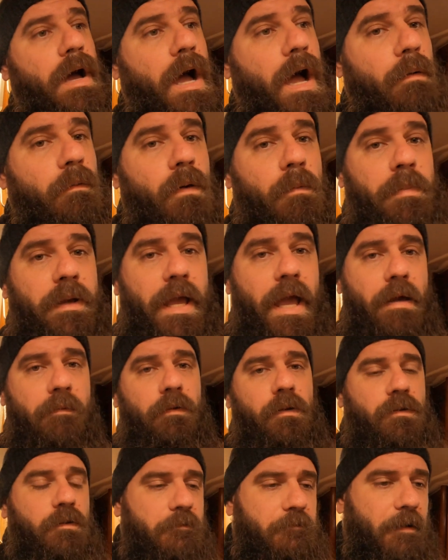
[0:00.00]
I will be
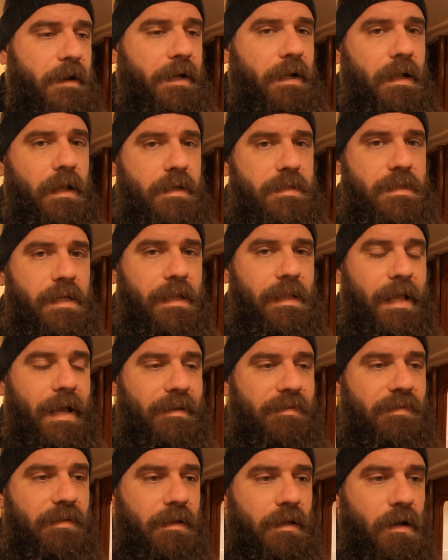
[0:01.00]
able to finalize the
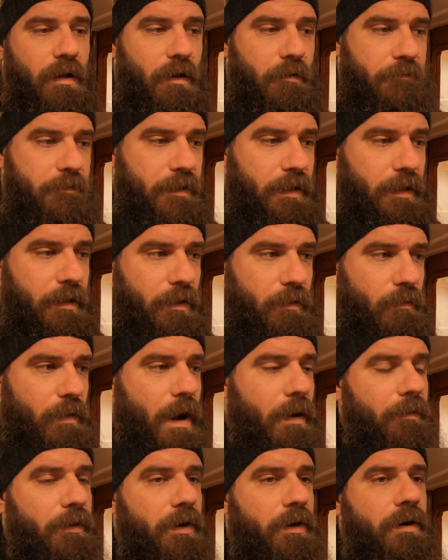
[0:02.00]
glassing of the
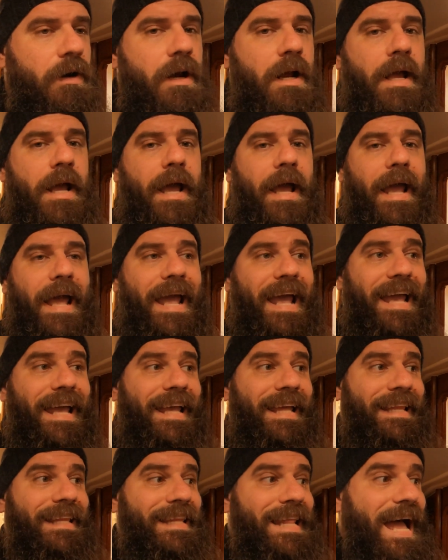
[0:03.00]
router,
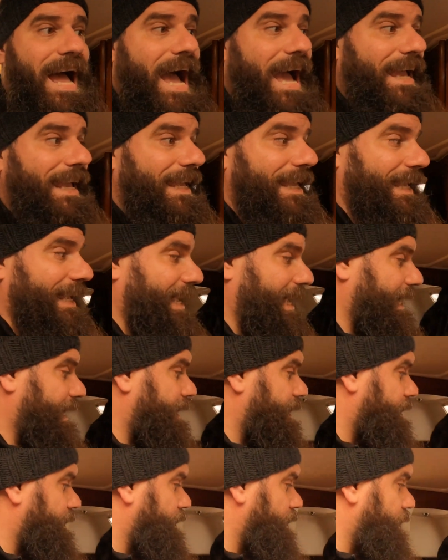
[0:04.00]
and I
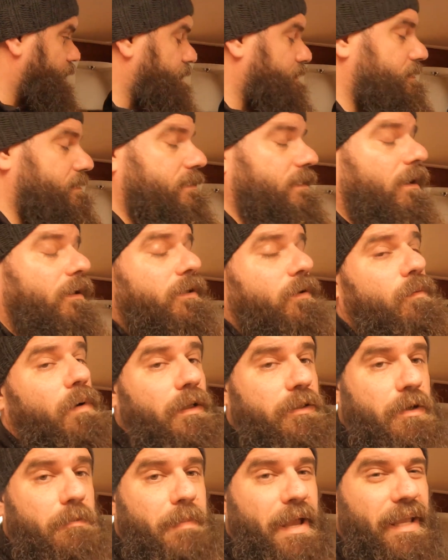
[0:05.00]
can install the
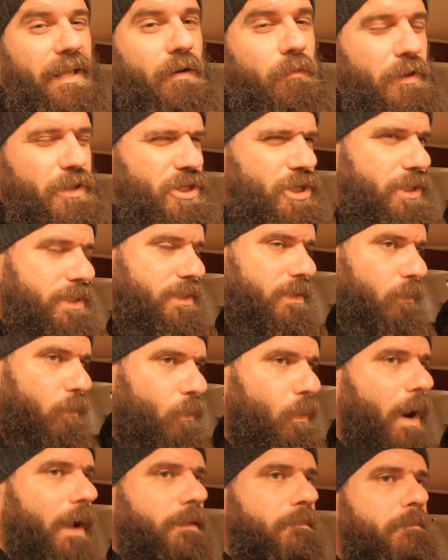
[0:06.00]
water maker, which is the
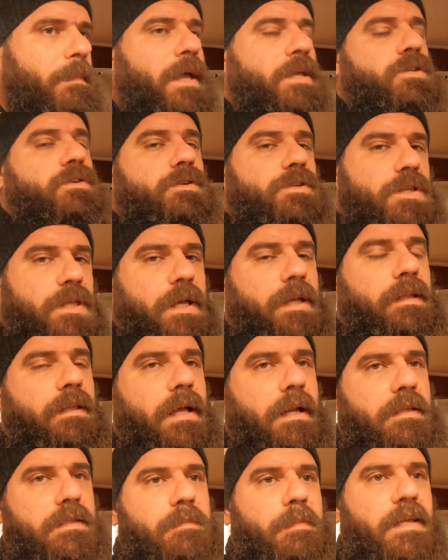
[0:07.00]
one major thing
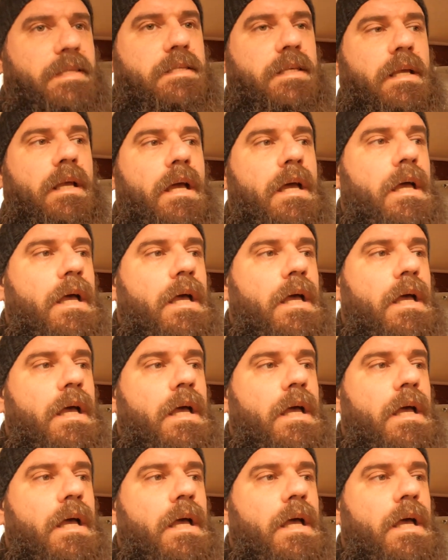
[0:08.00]
that is missing.